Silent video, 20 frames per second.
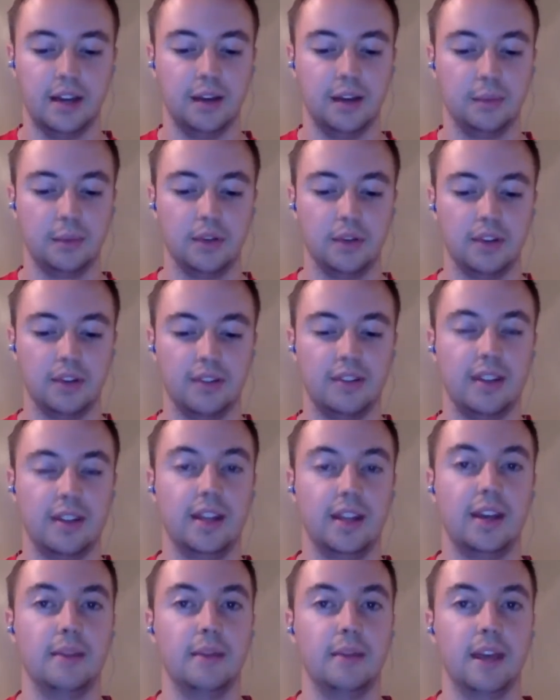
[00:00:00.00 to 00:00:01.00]
good to
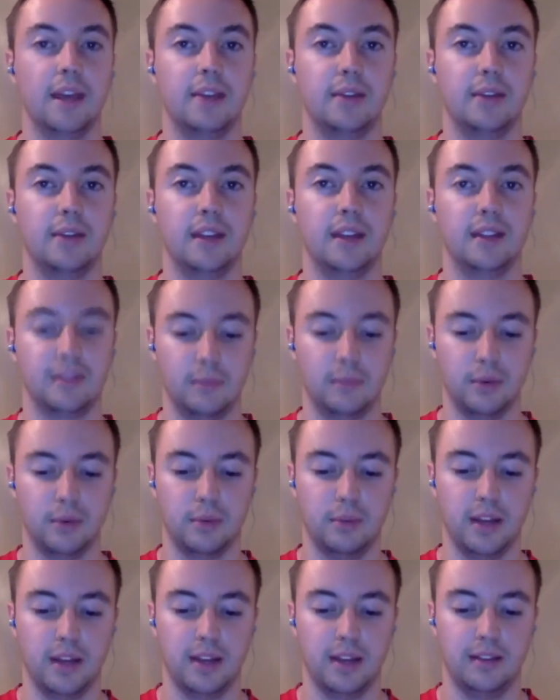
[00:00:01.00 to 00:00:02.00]
see Matthew getting some
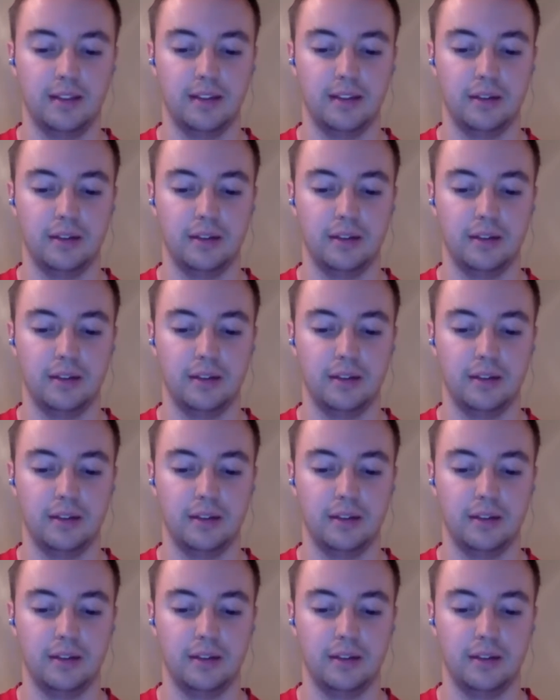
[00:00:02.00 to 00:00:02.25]
more minutes.